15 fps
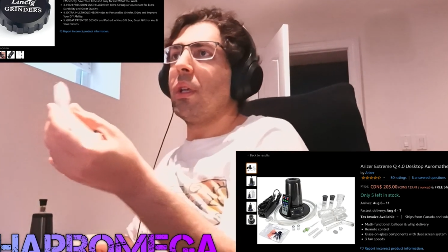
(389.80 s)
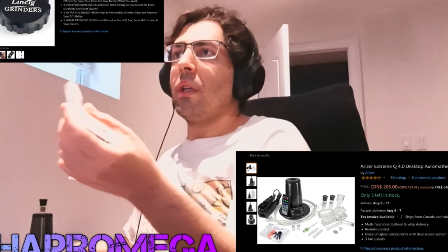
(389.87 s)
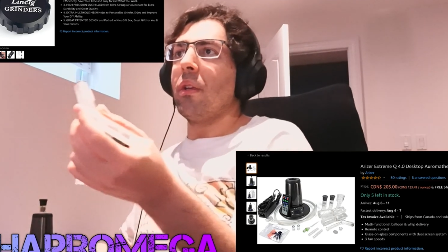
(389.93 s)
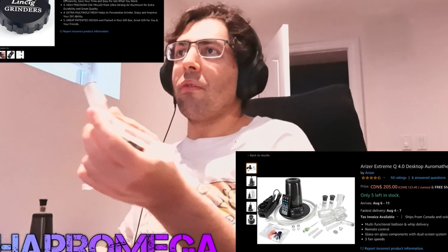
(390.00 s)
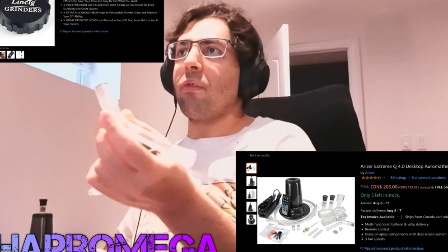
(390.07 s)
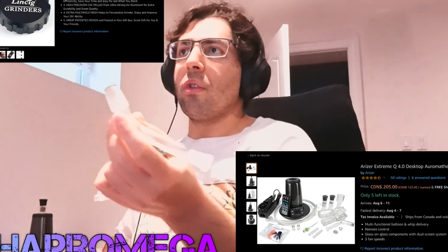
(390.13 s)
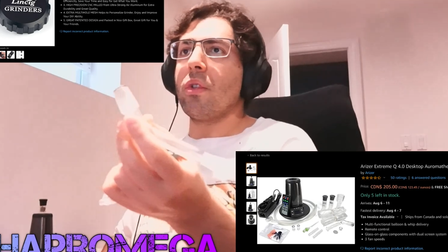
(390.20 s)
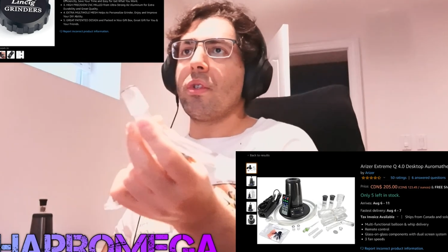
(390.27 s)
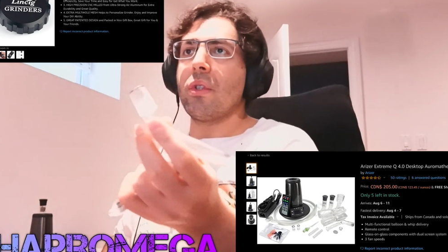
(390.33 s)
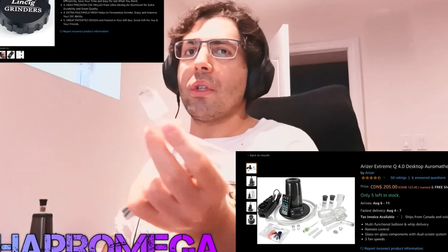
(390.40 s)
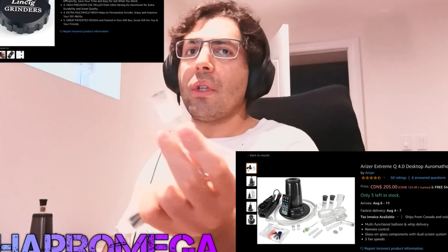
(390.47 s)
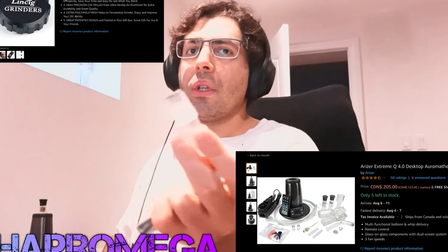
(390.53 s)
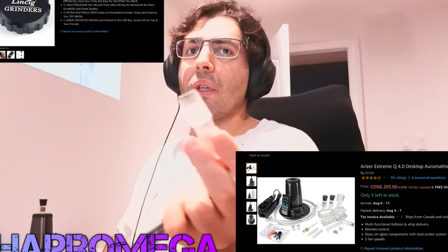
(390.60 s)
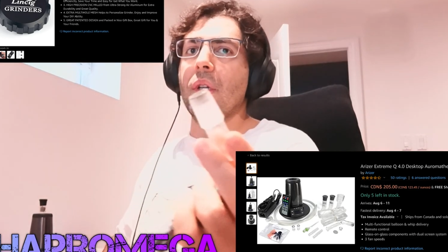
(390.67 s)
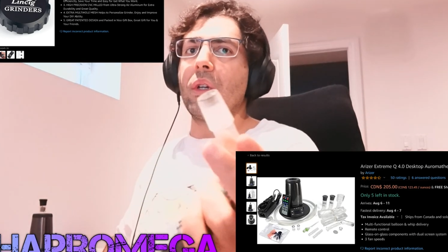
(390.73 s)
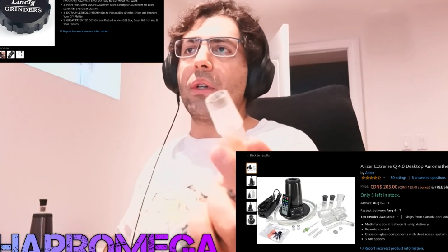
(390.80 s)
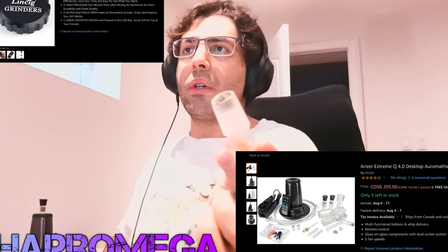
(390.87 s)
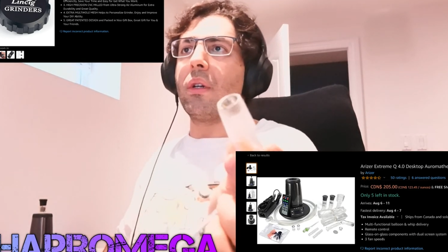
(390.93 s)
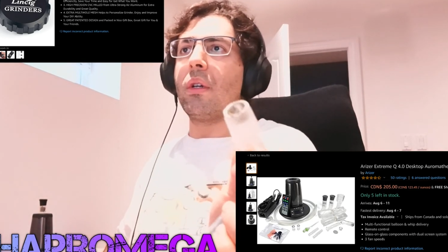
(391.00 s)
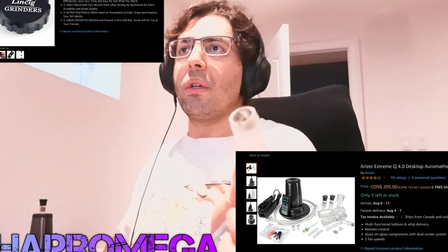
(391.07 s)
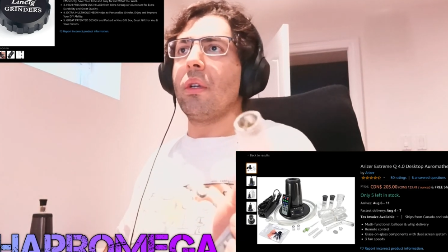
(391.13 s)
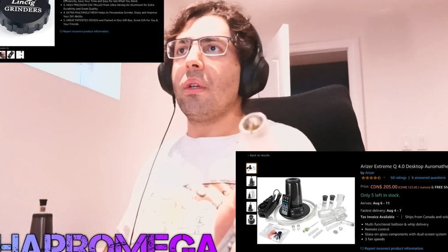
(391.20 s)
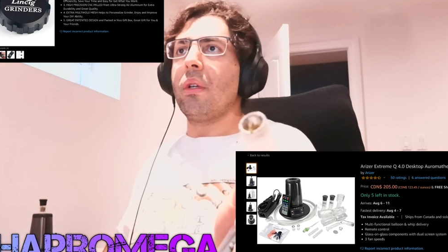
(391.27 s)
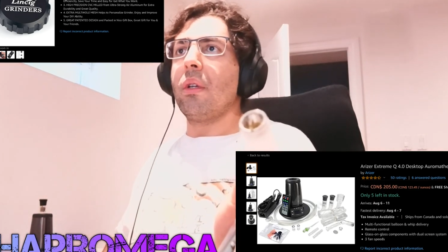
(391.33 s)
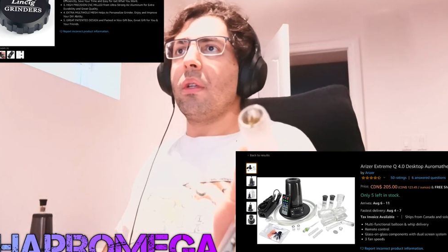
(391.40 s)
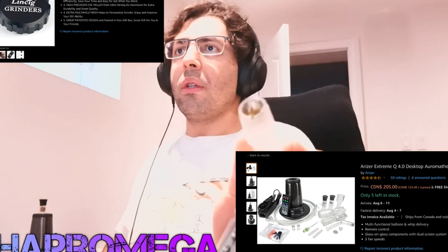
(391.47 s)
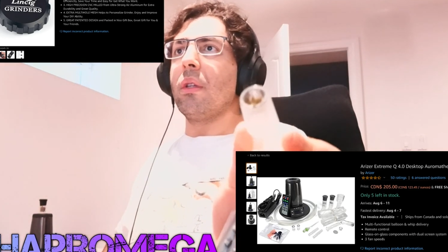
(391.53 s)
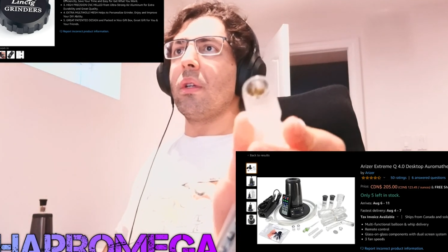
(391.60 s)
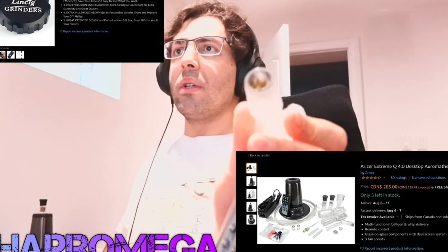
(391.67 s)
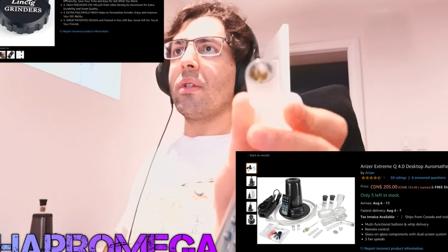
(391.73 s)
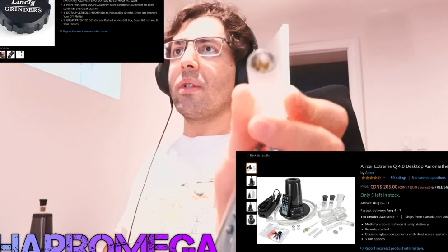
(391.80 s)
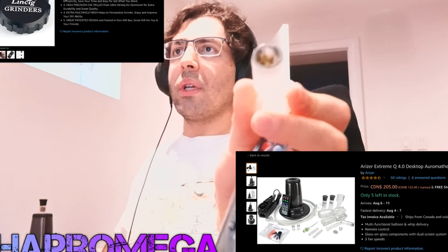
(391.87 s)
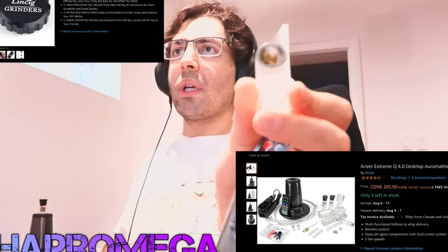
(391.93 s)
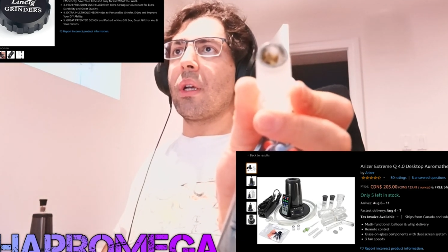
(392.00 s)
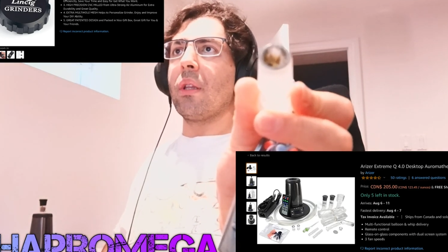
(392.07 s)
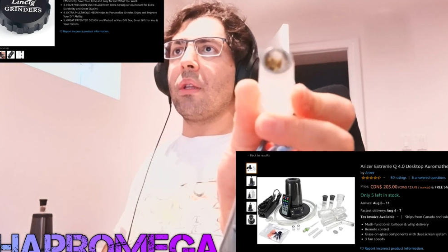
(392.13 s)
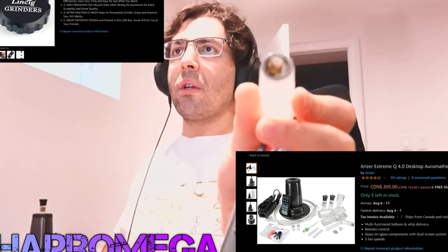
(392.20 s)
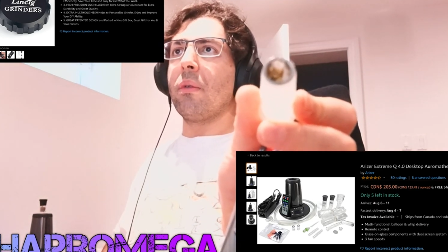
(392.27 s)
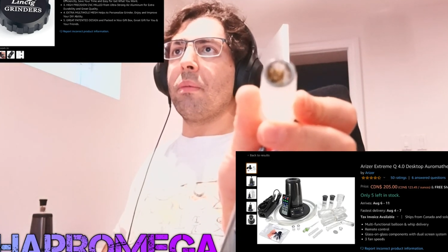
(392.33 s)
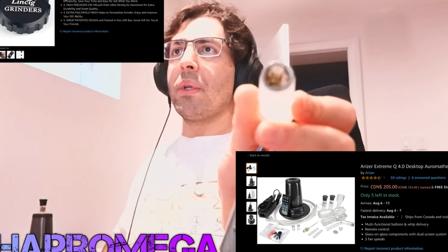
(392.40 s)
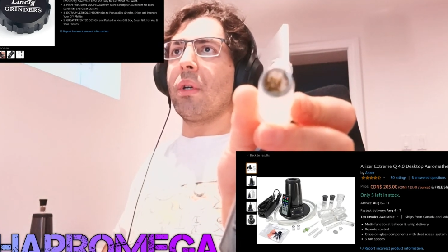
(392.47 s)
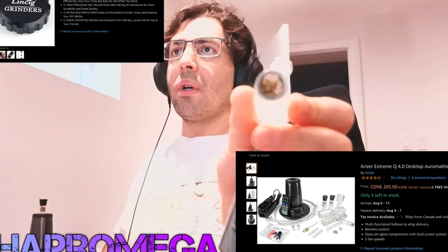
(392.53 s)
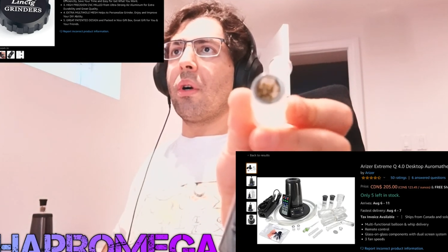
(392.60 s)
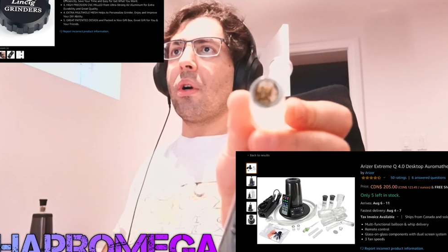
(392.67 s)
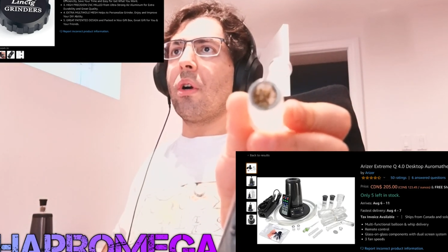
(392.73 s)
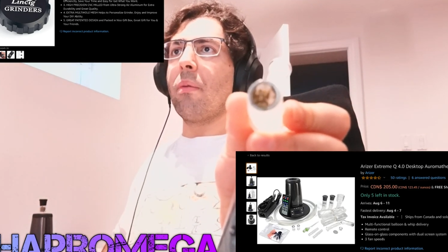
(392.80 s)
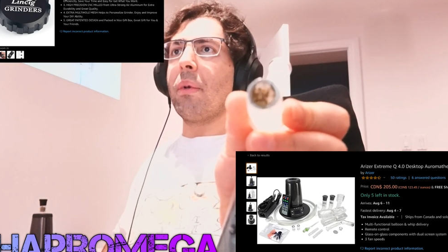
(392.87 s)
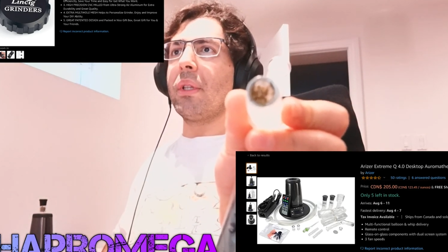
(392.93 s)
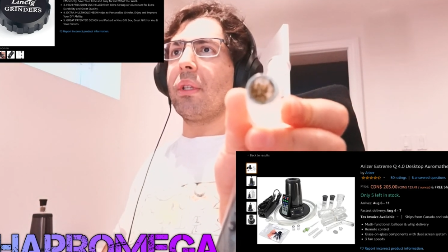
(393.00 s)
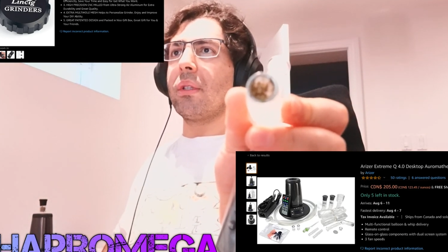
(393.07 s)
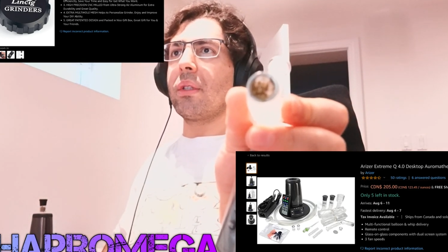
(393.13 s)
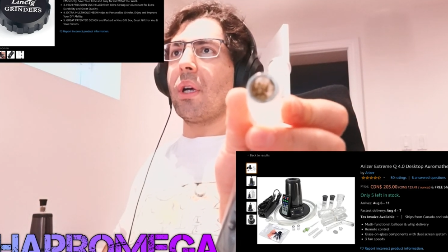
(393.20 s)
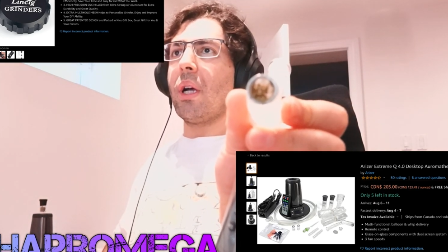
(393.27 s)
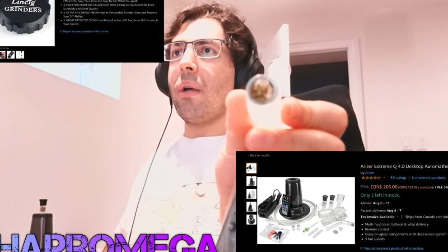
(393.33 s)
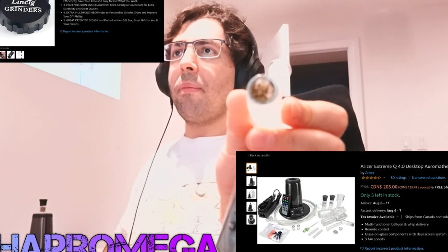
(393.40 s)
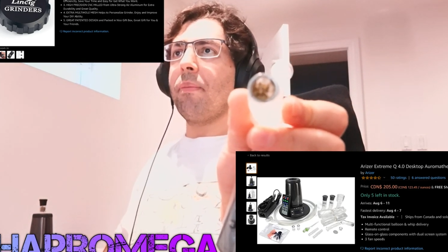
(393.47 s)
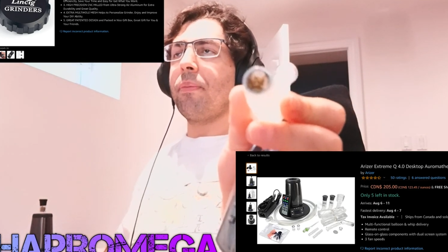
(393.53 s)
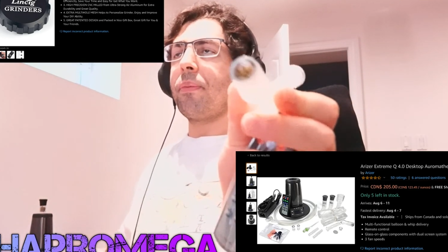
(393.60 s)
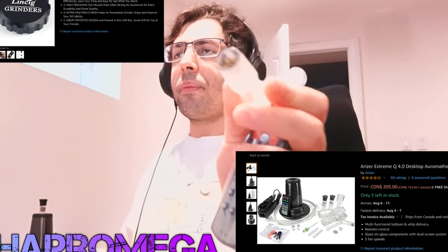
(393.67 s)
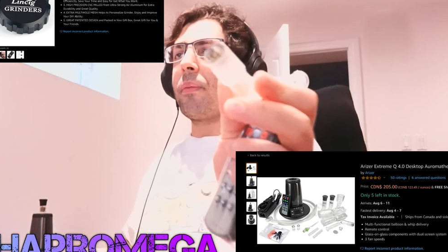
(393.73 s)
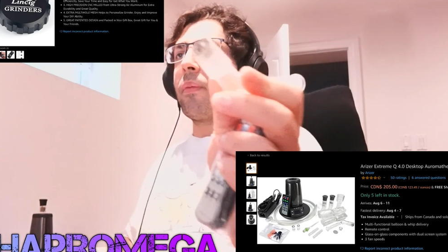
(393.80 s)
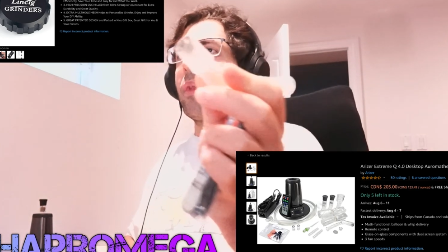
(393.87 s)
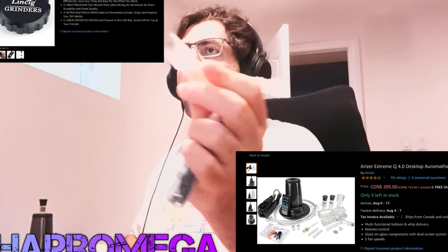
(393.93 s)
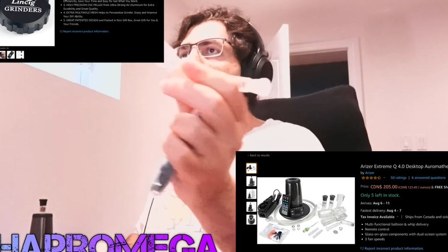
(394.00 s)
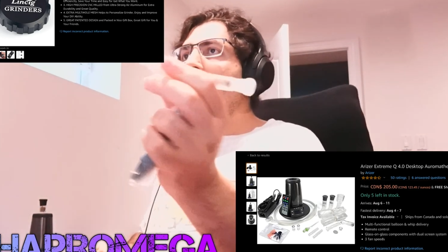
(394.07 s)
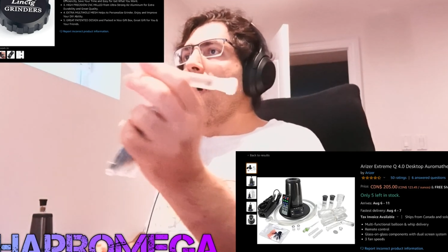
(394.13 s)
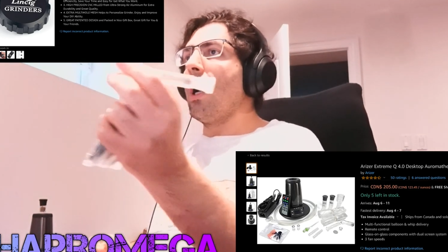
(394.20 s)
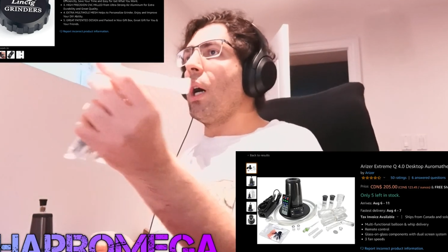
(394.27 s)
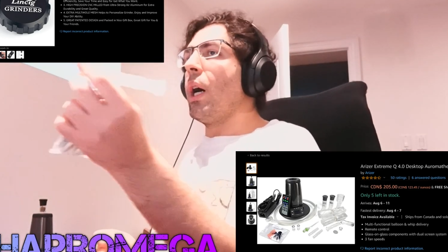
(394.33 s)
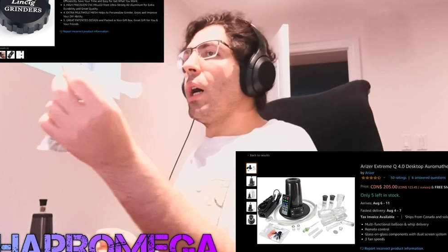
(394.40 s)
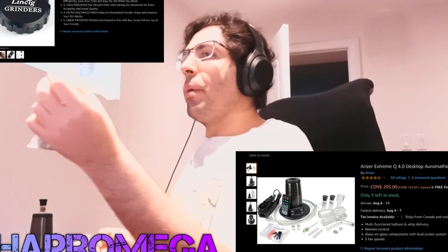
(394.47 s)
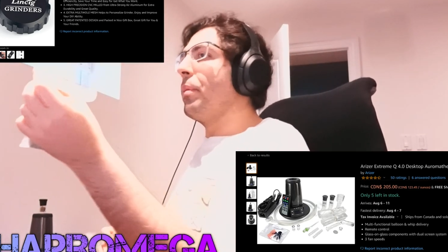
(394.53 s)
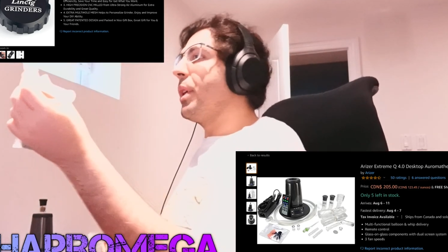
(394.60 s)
You'll see here, there's like a little bit of herb at the top. That's